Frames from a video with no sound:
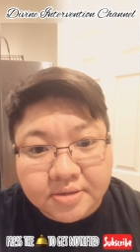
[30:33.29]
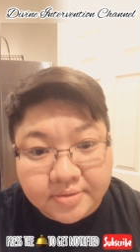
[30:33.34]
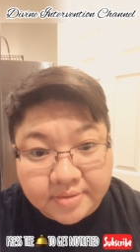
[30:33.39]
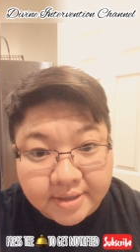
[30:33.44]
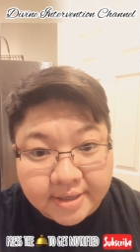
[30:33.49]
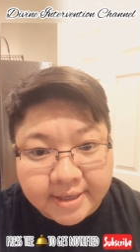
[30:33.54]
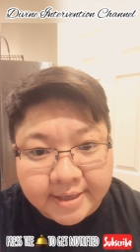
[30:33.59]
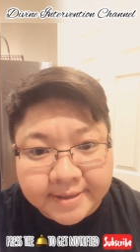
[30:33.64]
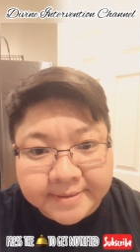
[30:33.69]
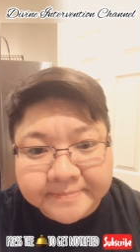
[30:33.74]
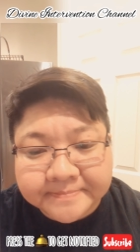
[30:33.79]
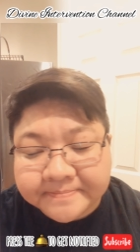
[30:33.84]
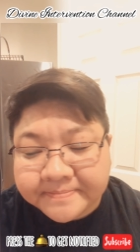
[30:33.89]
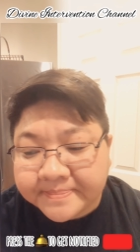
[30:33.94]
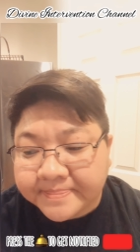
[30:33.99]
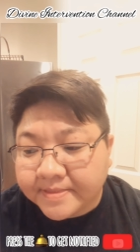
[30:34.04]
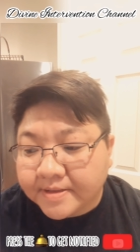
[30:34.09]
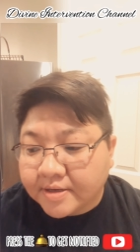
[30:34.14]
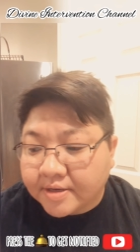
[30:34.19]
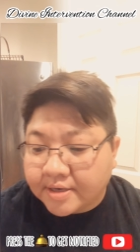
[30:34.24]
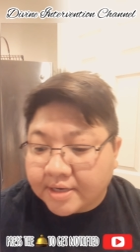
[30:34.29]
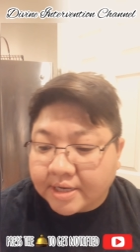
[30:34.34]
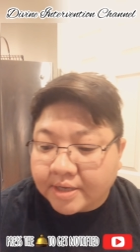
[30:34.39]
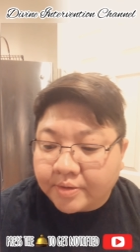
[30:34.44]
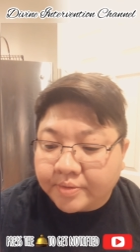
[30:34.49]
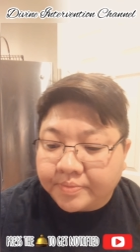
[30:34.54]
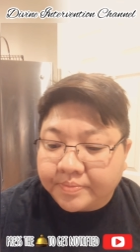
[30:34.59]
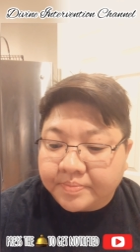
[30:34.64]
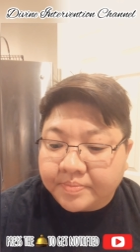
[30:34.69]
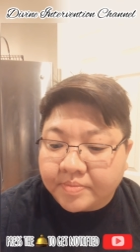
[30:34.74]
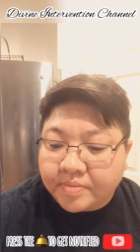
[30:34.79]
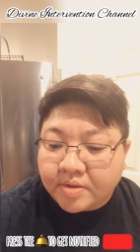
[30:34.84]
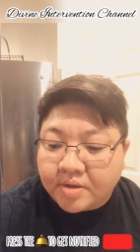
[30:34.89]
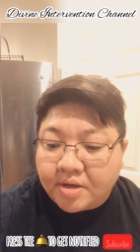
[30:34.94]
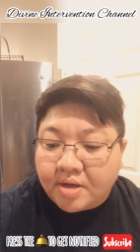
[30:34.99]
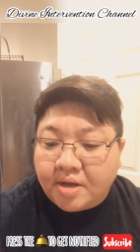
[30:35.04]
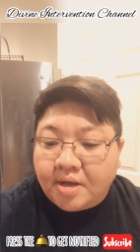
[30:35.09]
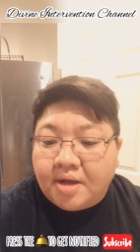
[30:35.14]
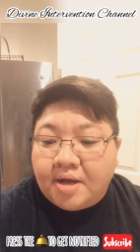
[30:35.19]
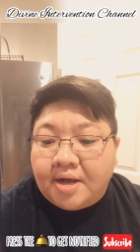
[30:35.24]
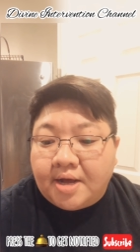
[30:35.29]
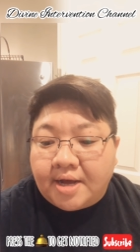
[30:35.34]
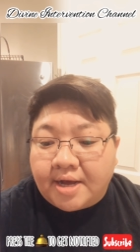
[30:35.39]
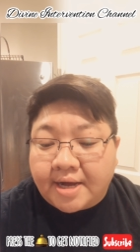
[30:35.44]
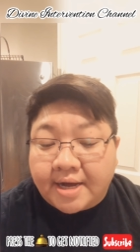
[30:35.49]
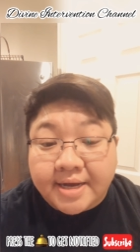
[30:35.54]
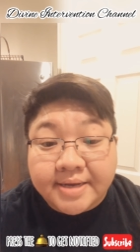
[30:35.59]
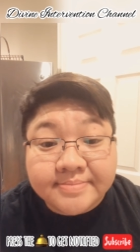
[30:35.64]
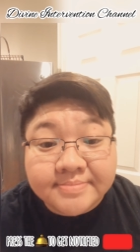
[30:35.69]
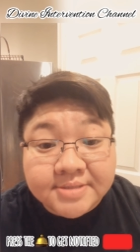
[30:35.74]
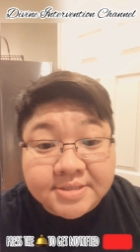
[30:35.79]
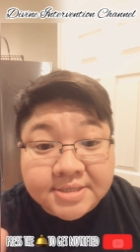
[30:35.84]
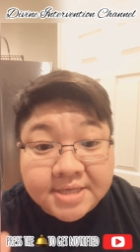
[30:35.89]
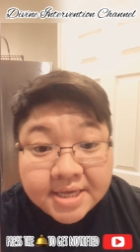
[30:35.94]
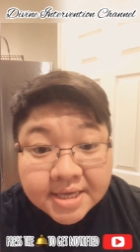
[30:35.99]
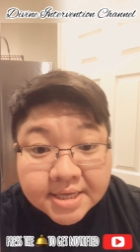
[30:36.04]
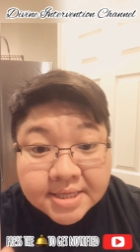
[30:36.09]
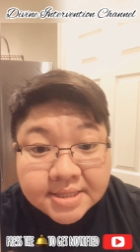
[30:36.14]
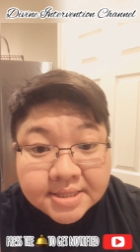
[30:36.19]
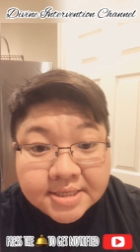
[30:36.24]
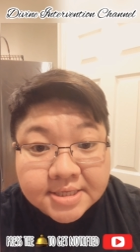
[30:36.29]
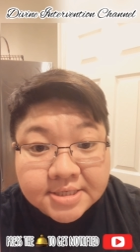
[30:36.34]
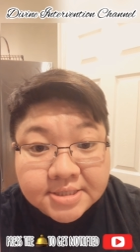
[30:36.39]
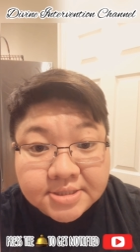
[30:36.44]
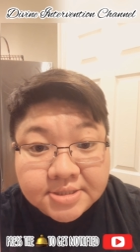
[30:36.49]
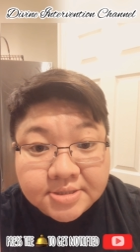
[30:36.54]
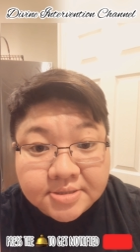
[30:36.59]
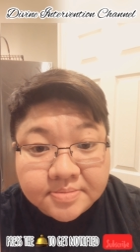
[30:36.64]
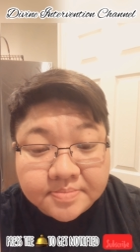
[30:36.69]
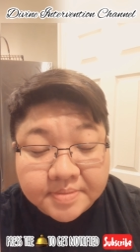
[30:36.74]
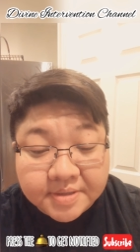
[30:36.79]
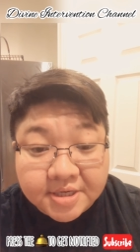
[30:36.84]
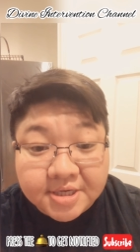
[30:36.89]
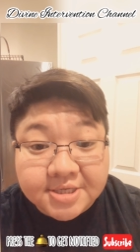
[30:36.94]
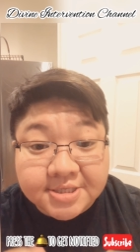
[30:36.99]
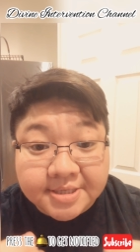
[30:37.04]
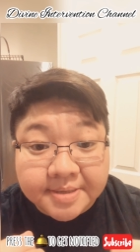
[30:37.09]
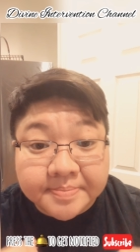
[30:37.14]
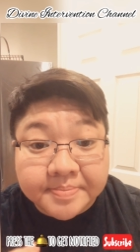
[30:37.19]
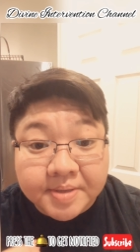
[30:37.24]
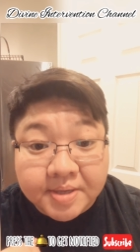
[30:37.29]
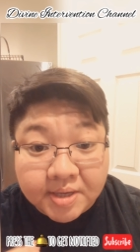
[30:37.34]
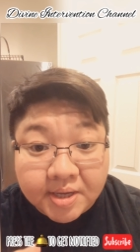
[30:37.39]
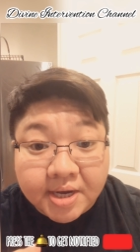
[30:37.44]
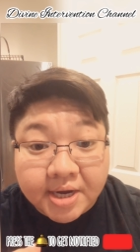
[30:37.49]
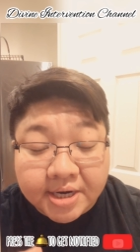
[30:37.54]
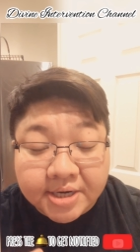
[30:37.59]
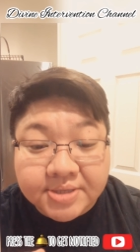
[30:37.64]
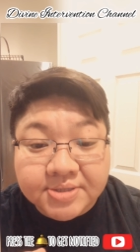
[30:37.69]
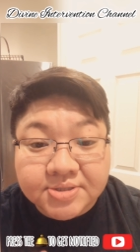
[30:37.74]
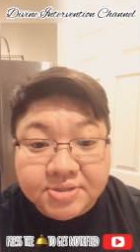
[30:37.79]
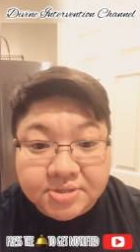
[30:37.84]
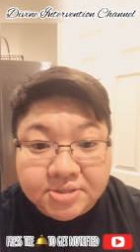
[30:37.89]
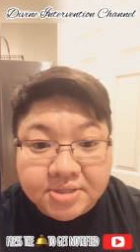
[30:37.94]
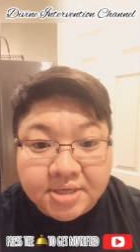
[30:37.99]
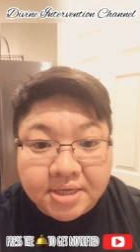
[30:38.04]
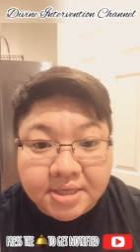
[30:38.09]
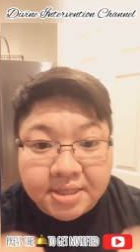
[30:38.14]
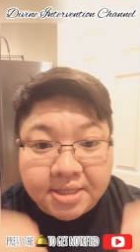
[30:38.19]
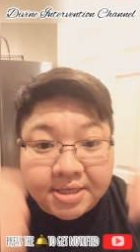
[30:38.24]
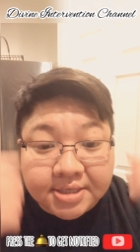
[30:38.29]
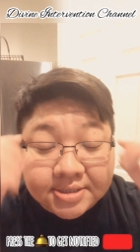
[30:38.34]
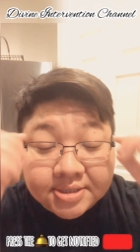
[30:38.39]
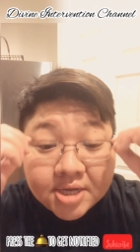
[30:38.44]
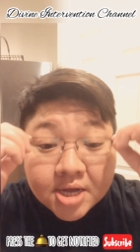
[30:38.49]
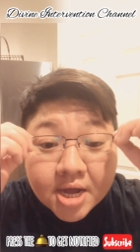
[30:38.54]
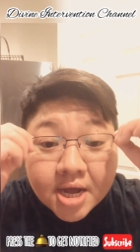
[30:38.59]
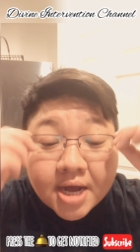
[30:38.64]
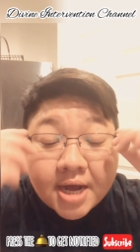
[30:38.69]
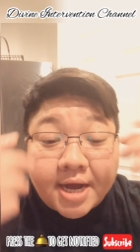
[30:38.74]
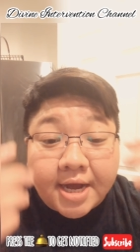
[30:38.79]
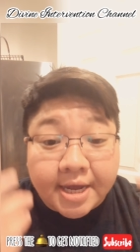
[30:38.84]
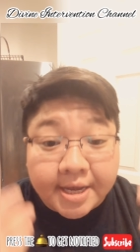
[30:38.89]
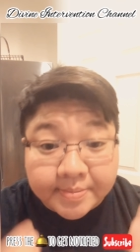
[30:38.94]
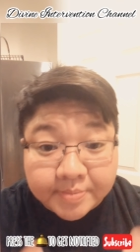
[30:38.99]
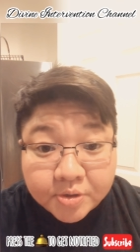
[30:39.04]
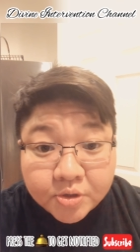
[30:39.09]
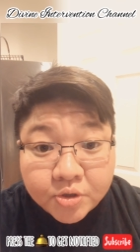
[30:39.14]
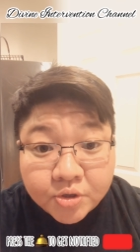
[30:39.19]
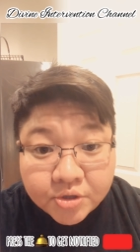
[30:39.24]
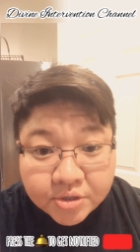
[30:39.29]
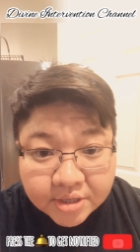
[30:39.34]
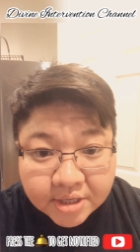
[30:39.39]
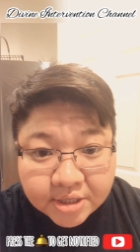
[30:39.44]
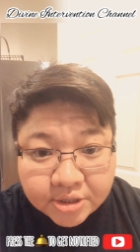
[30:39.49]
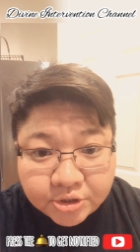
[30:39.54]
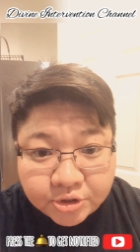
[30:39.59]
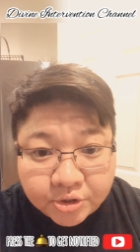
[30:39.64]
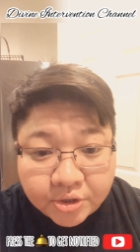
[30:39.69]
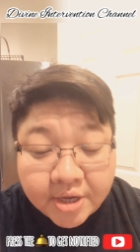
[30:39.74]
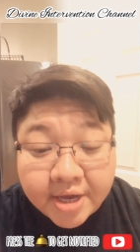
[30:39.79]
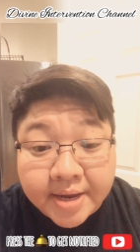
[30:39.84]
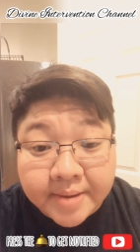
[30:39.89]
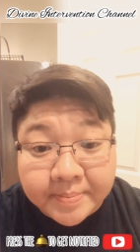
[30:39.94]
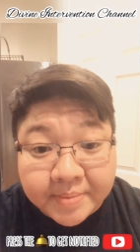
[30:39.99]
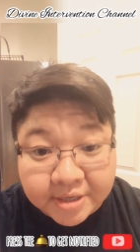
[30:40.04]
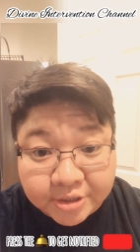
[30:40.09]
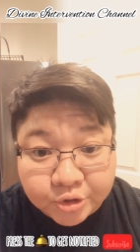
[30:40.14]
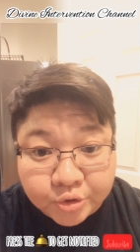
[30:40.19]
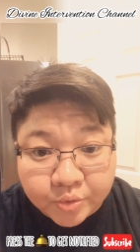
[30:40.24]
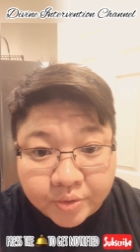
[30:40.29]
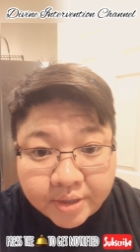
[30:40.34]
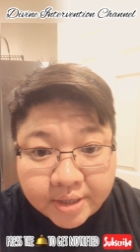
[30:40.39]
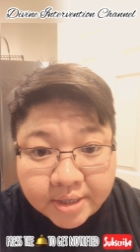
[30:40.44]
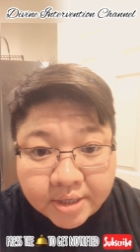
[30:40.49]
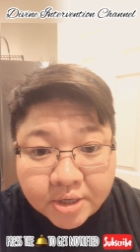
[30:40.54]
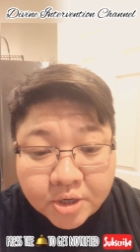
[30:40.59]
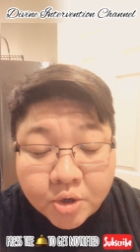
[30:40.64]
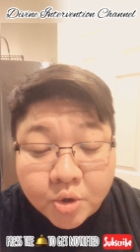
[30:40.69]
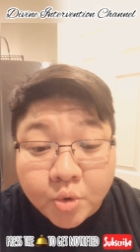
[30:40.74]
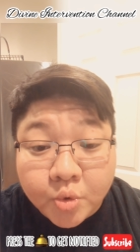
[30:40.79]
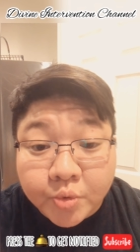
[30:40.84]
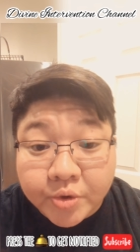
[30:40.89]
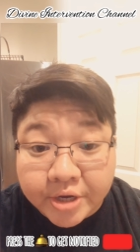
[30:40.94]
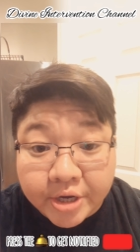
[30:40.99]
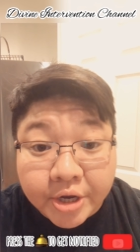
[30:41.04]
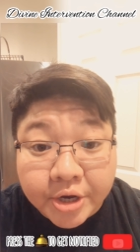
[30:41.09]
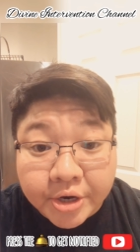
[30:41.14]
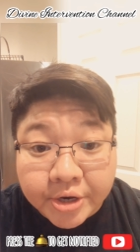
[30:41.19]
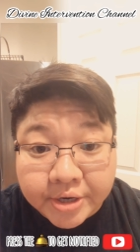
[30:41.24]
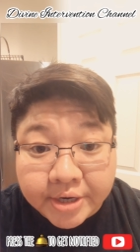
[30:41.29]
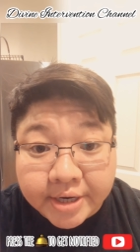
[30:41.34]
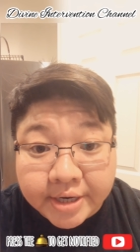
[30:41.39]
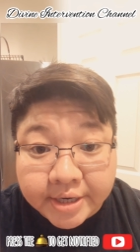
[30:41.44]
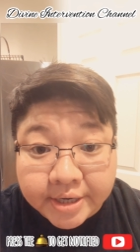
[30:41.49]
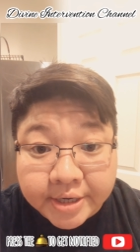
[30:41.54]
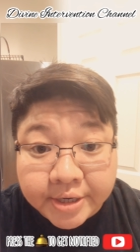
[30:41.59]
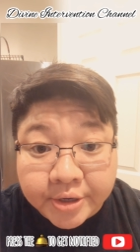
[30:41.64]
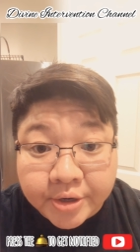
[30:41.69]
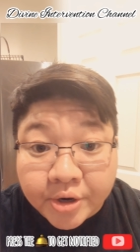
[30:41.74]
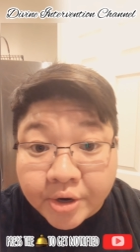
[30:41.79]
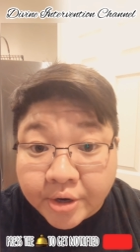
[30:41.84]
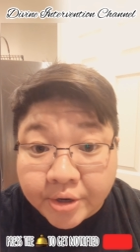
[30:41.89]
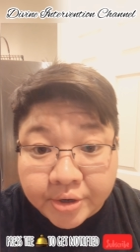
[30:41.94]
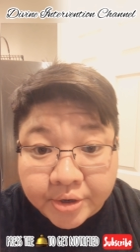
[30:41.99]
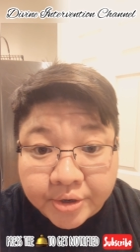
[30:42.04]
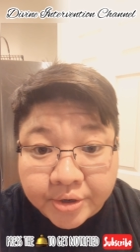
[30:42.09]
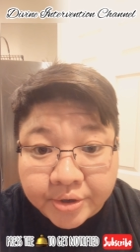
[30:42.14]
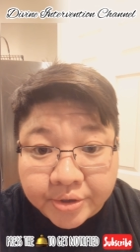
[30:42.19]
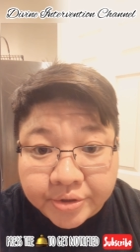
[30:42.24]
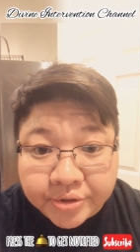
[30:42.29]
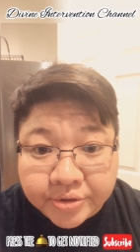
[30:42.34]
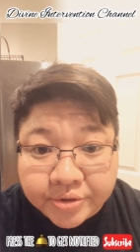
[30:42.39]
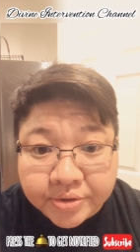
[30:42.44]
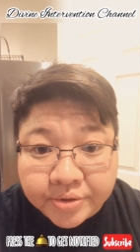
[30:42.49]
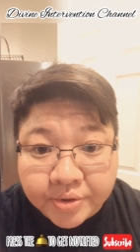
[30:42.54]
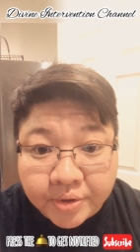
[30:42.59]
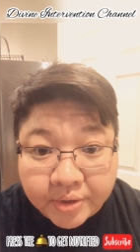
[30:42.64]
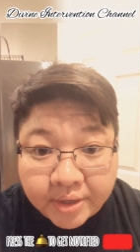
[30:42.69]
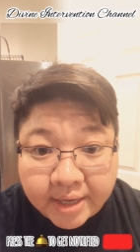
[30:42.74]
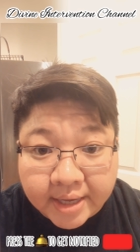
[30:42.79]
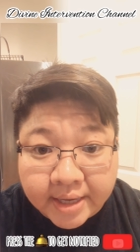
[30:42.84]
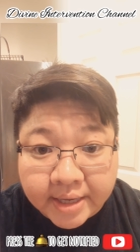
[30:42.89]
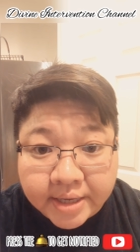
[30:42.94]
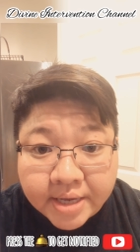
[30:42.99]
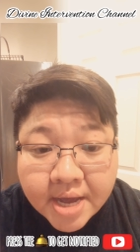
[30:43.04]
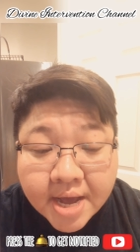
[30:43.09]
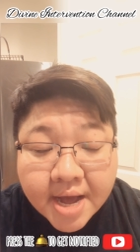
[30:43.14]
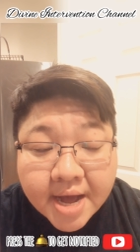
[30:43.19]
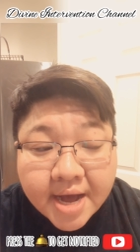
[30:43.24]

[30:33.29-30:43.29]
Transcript: Okay? Now, I'm saying this because I'm being guided to say this. I'm an earth angel and my twin reincarnated here on earth okay?